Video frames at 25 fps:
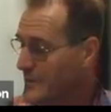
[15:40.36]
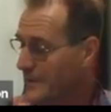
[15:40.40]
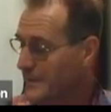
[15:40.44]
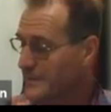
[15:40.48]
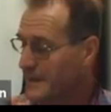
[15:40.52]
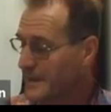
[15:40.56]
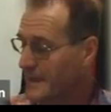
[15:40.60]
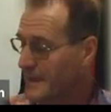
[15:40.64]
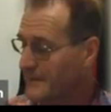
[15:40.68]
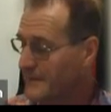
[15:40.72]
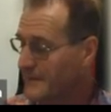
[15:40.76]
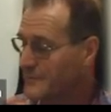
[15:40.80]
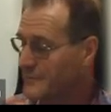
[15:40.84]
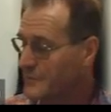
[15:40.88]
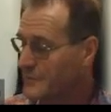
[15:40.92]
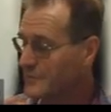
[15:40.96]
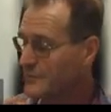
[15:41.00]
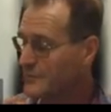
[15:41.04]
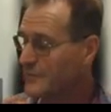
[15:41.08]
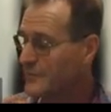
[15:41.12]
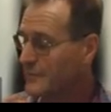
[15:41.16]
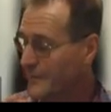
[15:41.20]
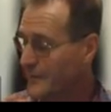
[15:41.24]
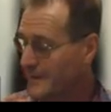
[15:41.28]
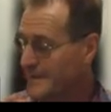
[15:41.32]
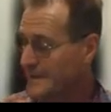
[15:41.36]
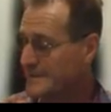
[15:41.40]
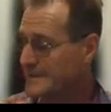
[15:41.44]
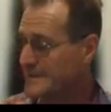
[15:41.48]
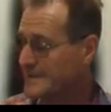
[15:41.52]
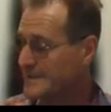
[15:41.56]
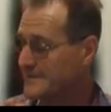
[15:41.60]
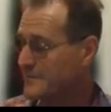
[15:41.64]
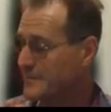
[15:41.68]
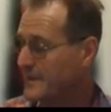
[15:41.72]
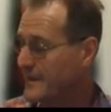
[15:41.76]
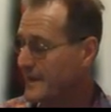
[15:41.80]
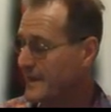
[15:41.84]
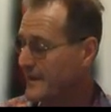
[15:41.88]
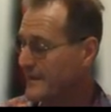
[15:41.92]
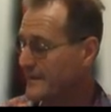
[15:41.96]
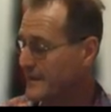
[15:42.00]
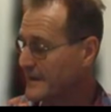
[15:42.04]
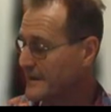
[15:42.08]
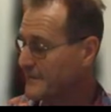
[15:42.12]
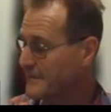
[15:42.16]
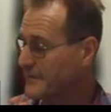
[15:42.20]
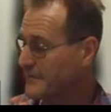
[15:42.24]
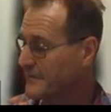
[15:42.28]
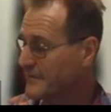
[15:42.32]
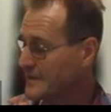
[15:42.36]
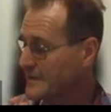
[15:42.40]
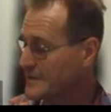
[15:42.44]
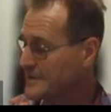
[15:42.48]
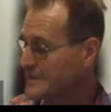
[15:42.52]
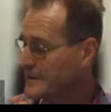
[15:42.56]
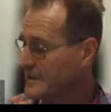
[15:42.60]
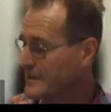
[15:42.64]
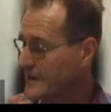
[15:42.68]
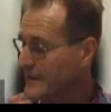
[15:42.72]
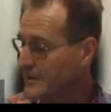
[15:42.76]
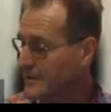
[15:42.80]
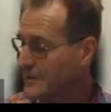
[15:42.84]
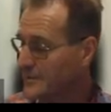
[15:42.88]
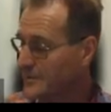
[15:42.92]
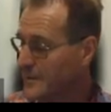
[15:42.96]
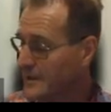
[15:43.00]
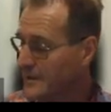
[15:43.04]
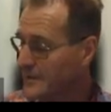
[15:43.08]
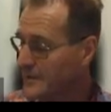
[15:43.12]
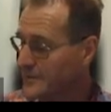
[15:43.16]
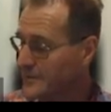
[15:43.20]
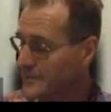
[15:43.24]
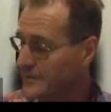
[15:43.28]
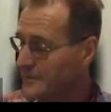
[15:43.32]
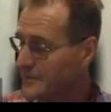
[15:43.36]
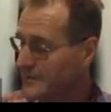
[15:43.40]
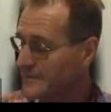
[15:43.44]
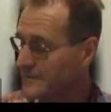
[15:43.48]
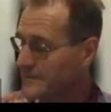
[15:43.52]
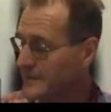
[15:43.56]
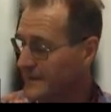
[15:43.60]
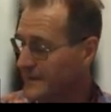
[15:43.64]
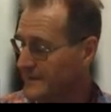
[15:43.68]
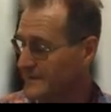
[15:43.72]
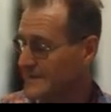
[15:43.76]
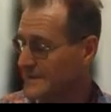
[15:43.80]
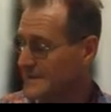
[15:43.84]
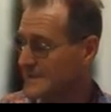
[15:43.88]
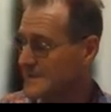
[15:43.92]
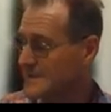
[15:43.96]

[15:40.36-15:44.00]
We become good friends, and without their professional help, I could not have done